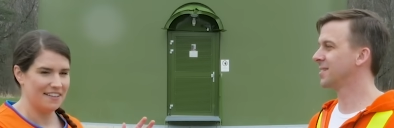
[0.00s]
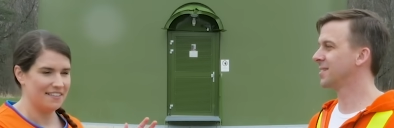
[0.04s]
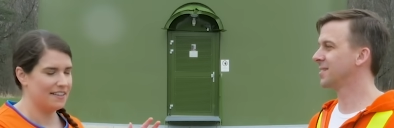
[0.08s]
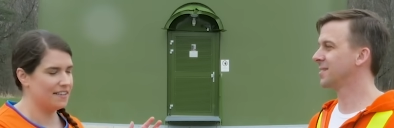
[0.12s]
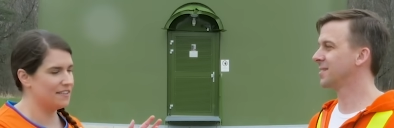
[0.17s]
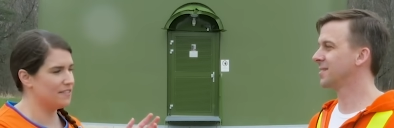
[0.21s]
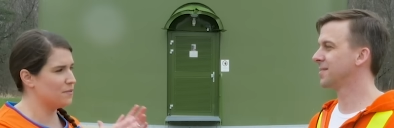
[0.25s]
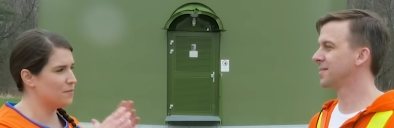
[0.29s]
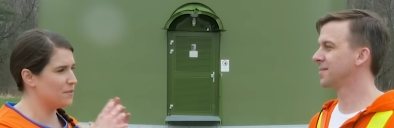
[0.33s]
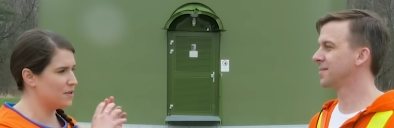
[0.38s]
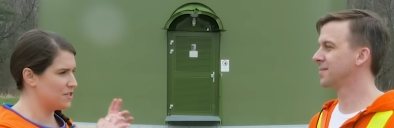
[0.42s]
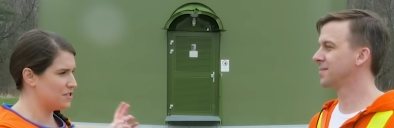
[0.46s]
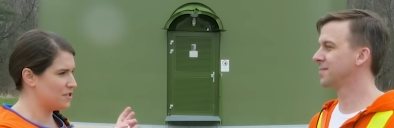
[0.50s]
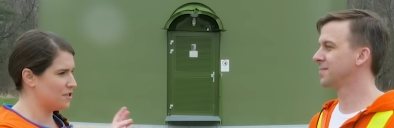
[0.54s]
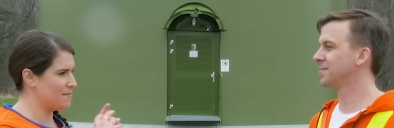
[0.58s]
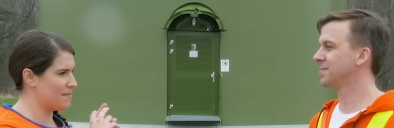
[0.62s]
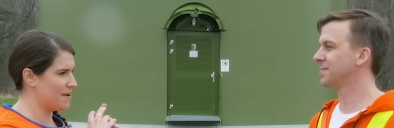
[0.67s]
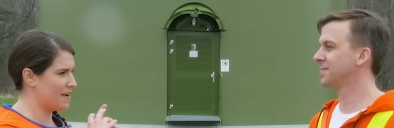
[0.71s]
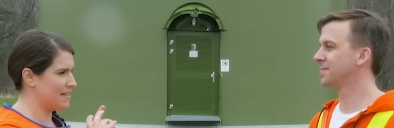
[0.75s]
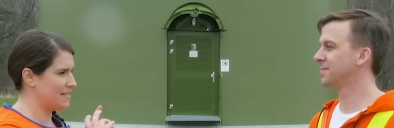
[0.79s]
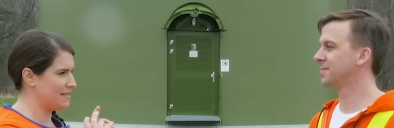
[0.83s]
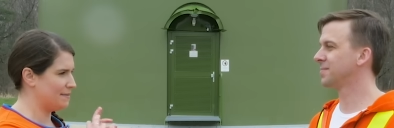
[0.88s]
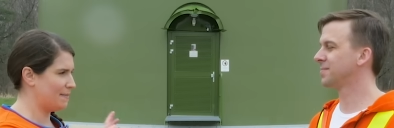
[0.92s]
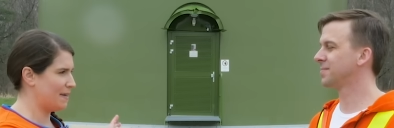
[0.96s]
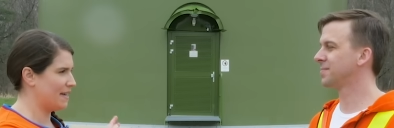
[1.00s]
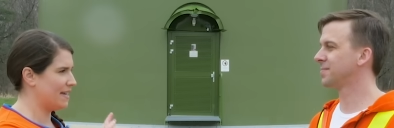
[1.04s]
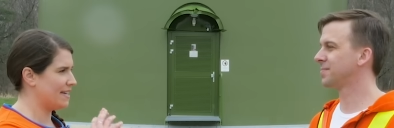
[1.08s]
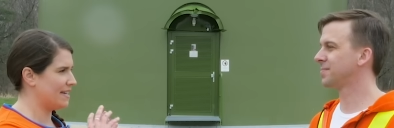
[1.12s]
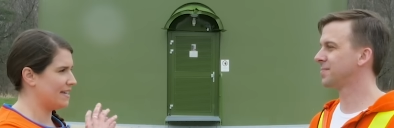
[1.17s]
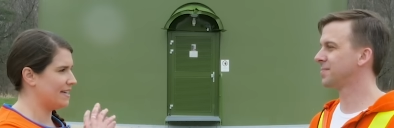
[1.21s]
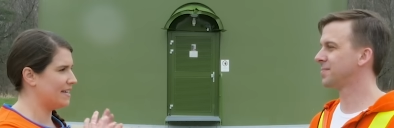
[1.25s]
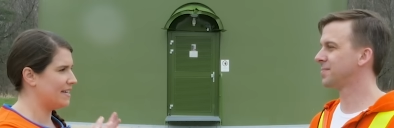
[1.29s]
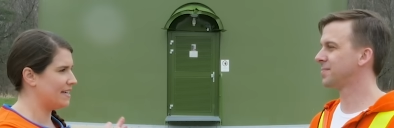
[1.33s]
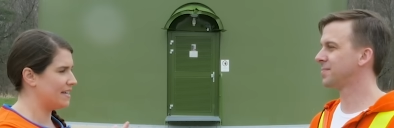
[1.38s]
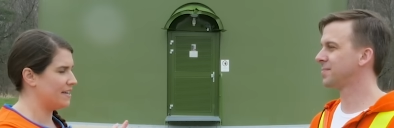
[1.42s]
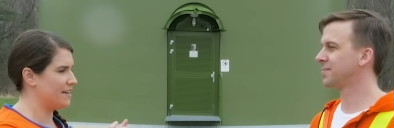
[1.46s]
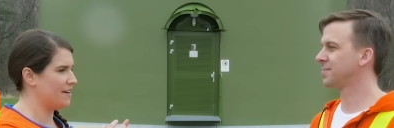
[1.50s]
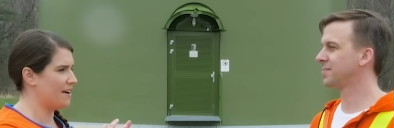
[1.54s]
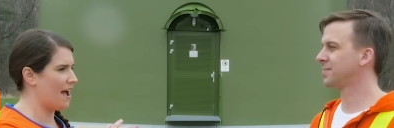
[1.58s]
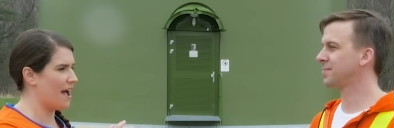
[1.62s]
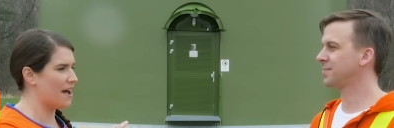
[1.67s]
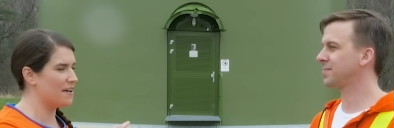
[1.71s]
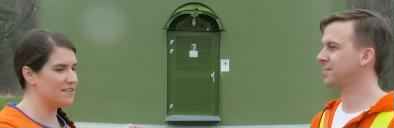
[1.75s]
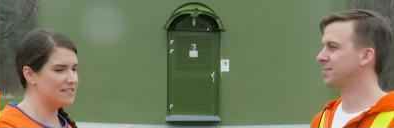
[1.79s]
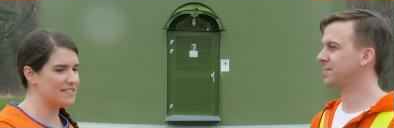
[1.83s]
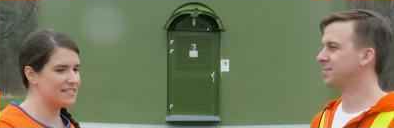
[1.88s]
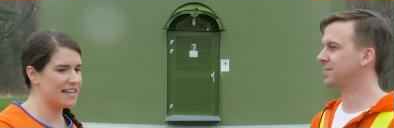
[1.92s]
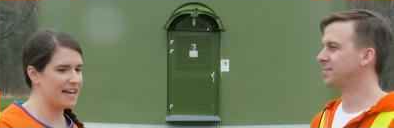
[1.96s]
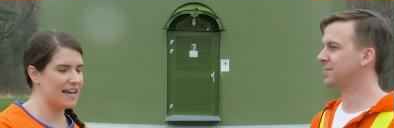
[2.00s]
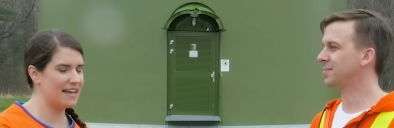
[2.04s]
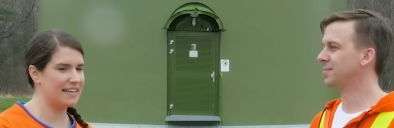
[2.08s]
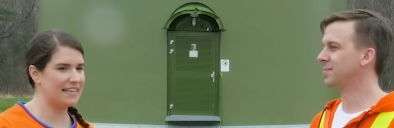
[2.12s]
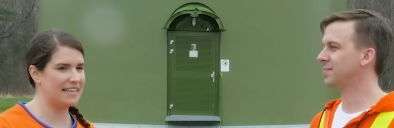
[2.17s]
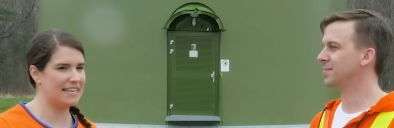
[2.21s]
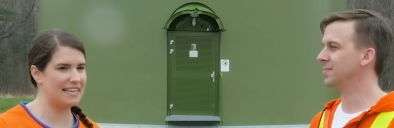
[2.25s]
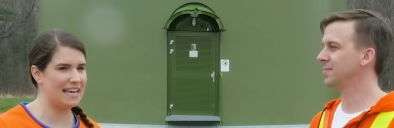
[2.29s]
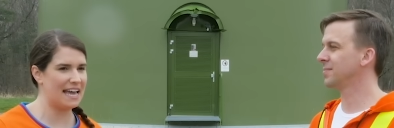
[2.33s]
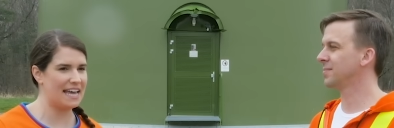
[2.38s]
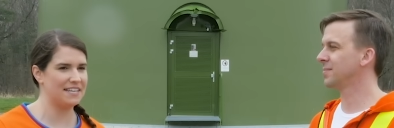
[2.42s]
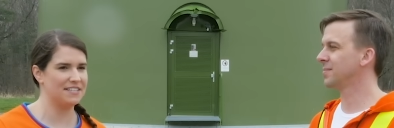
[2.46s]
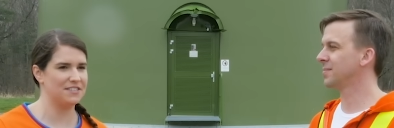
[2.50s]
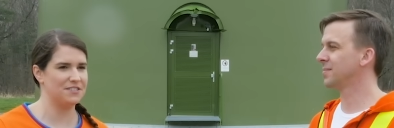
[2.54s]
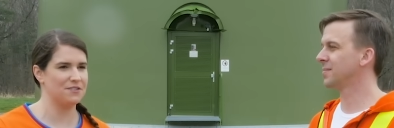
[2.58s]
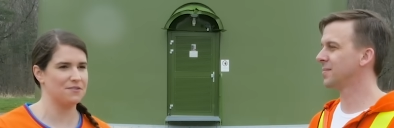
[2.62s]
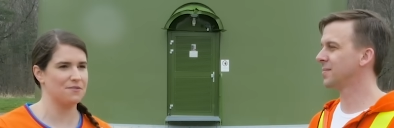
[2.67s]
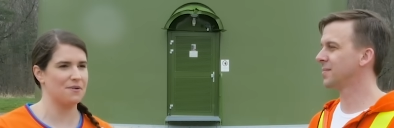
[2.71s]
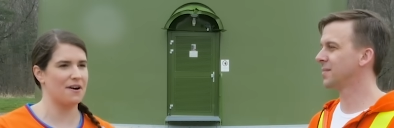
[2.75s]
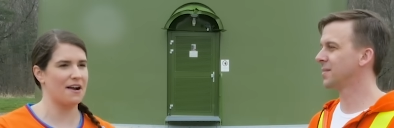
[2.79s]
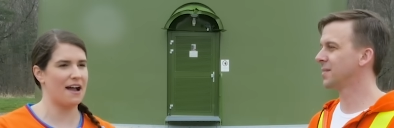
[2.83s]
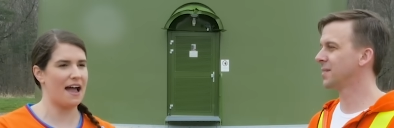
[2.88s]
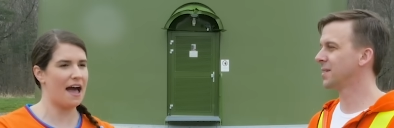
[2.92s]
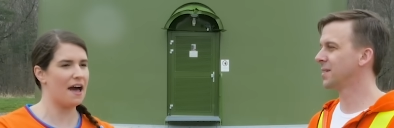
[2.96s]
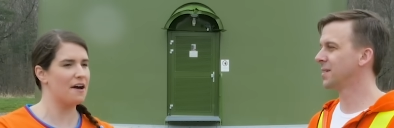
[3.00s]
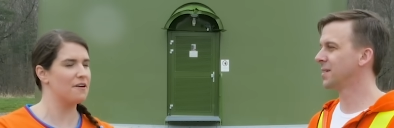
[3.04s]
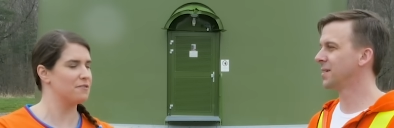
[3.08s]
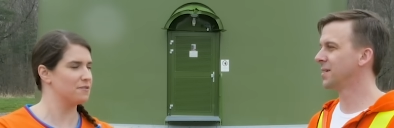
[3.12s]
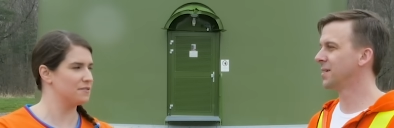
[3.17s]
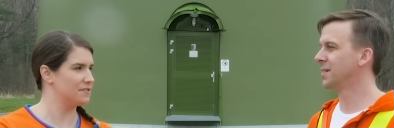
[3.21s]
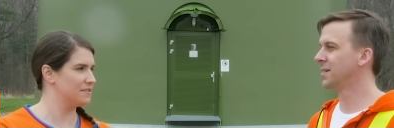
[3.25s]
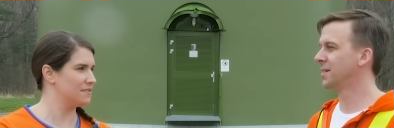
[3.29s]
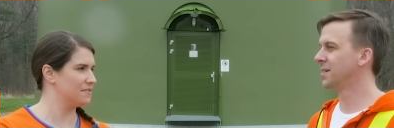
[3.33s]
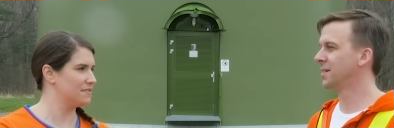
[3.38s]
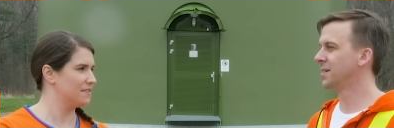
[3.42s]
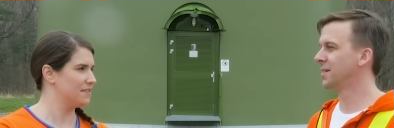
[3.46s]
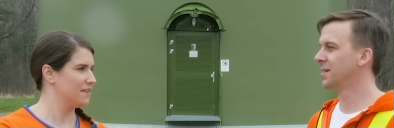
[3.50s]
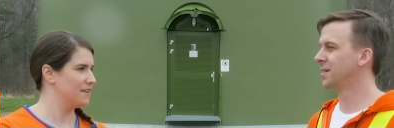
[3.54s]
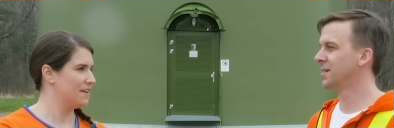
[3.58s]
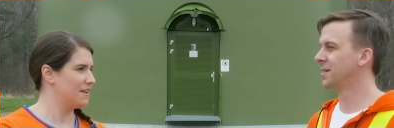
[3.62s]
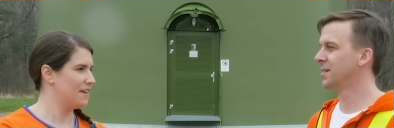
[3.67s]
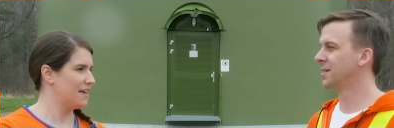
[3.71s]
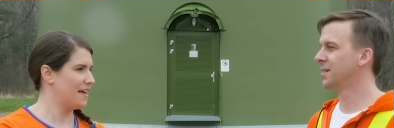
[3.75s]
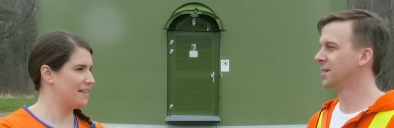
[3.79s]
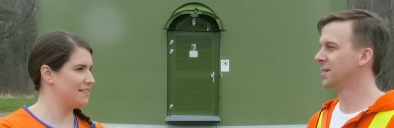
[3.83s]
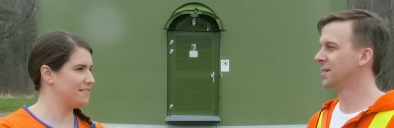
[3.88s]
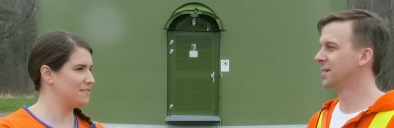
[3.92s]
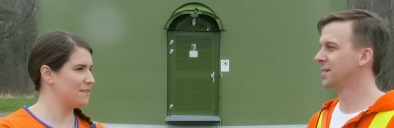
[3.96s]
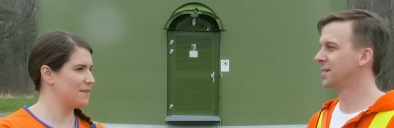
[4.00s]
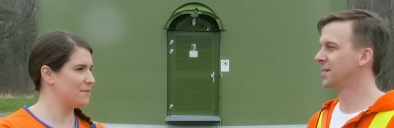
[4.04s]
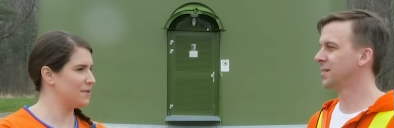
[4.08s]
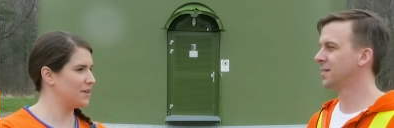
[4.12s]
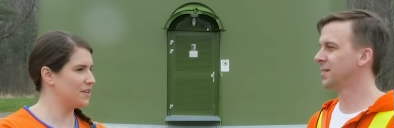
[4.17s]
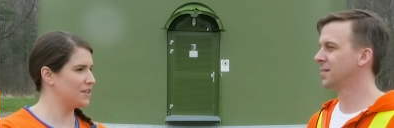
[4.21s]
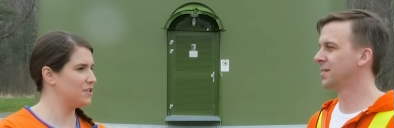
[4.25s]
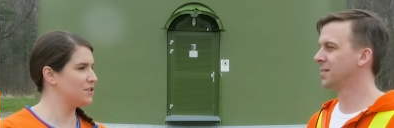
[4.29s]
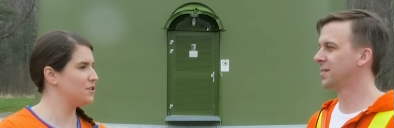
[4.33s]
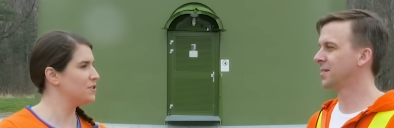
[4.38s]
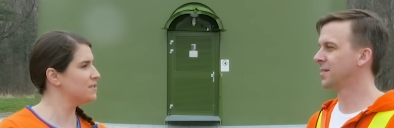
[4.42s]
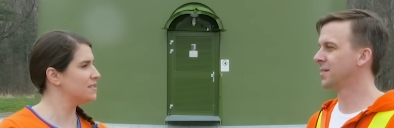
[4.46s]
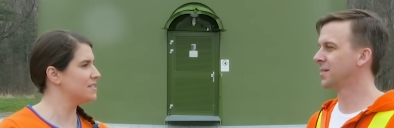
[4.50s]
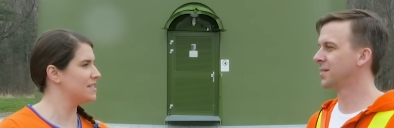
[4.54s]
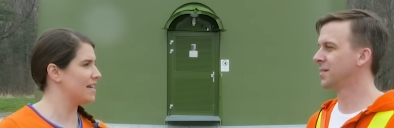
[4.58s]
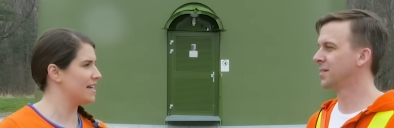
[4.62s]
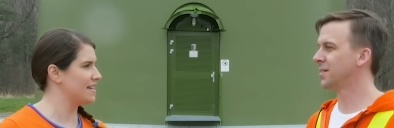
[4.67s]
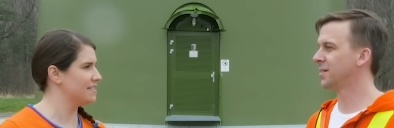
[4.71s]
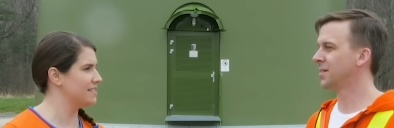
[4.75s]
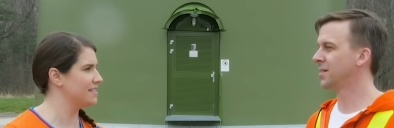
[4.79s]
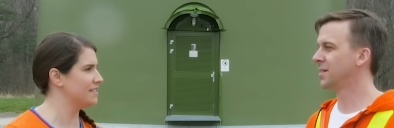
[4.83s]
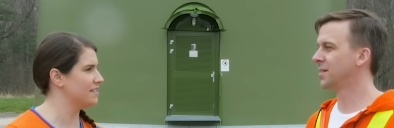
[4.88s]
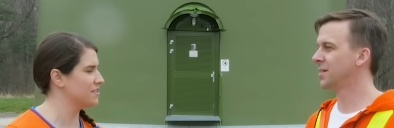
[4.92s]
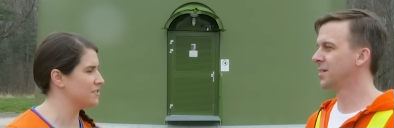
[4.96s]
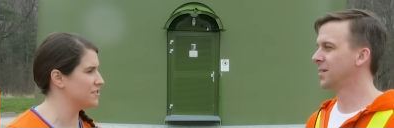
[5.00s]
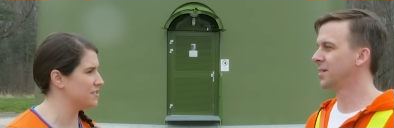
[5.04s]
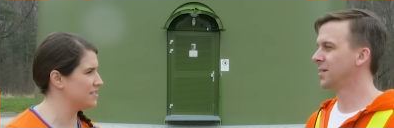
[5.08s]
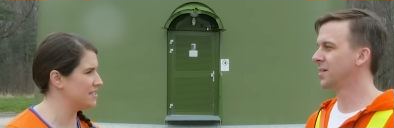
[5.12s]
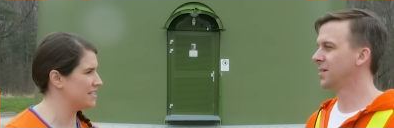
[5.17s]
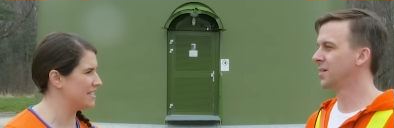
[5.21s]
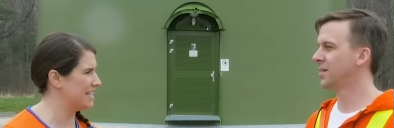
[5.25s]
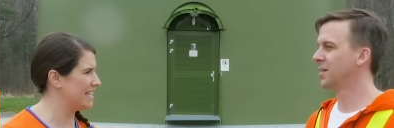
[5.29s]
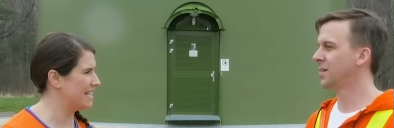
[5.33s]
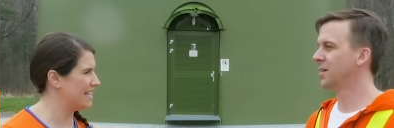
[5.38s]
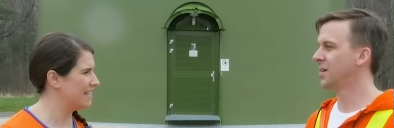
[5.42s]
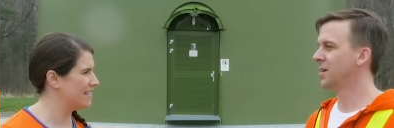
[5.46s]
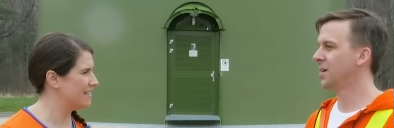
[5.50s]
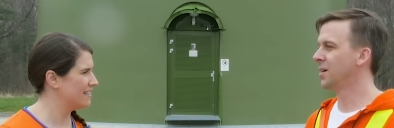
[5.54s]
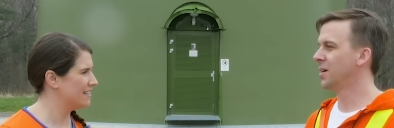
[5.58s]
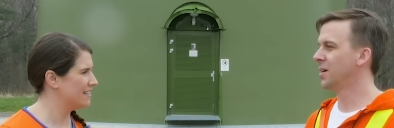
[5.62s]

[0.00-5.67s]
Speaker 1: that the wind turbine is making here, how does that get to our house and so that we could use it as electricity?